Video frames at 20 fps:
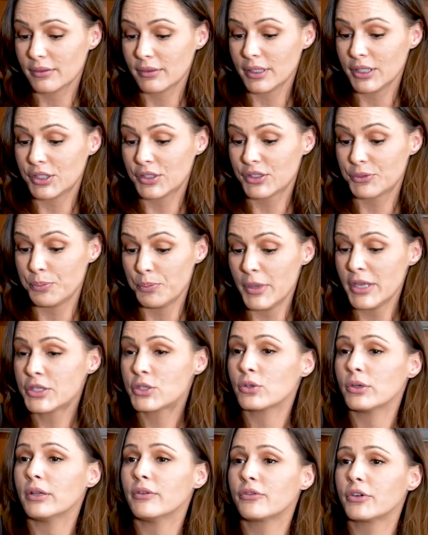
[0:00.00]
It's
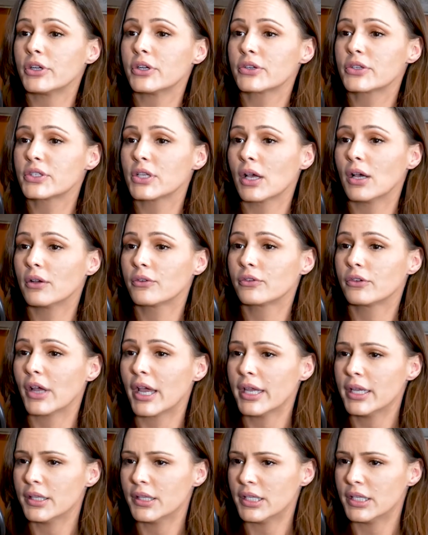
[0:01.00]
misery for yourself, right?